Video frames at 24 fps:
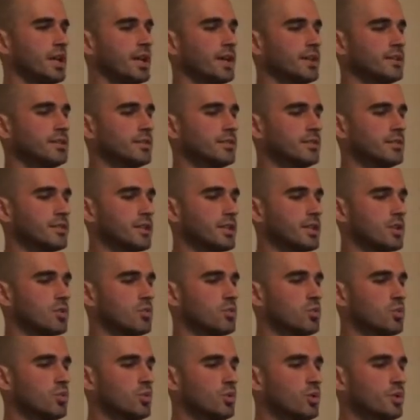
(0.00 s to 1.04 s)
and he
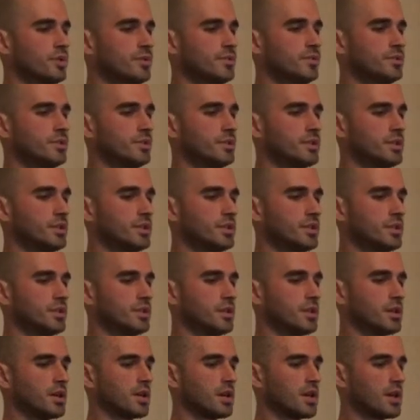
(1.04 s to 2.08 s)
would
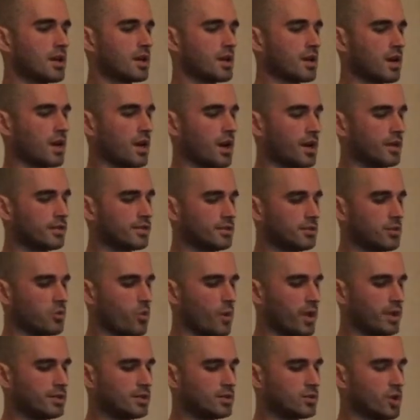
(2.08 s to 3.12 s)
uh, cut
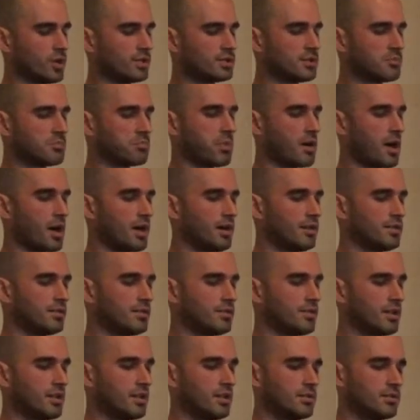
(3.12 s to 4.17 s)
away the rotten
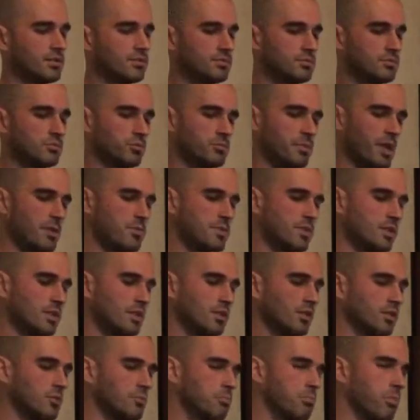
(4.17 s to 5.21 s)
parts and
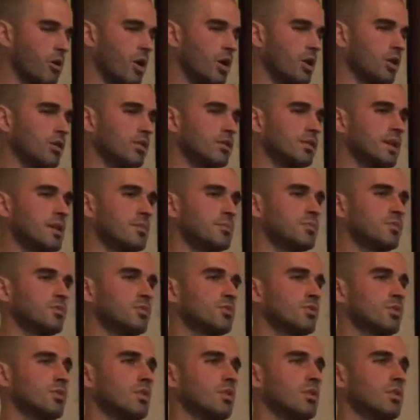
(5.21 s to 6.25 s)
maybe boil them
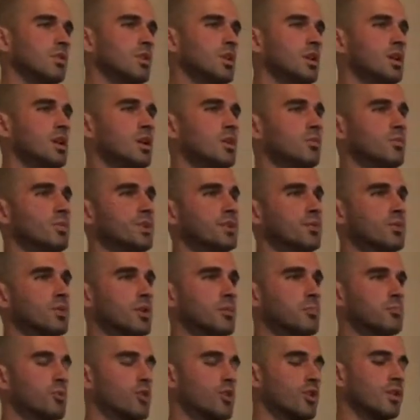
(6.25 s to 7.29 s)
so when they
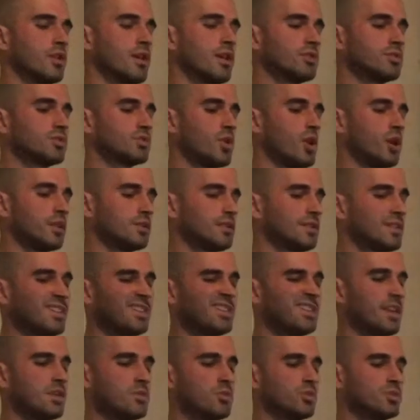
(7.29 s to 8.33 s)
were more or less
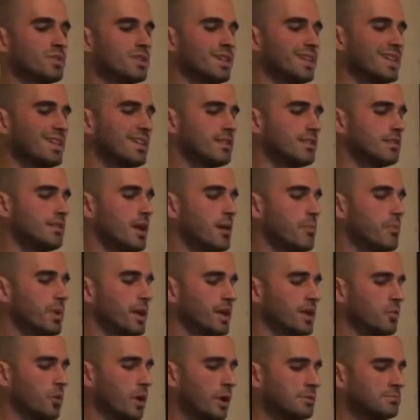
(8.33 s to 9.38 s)
rotten they would eat them
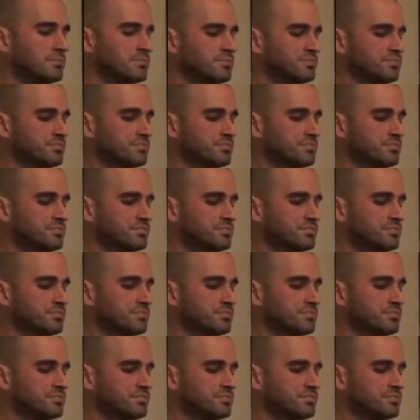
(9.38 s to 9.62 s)
anyway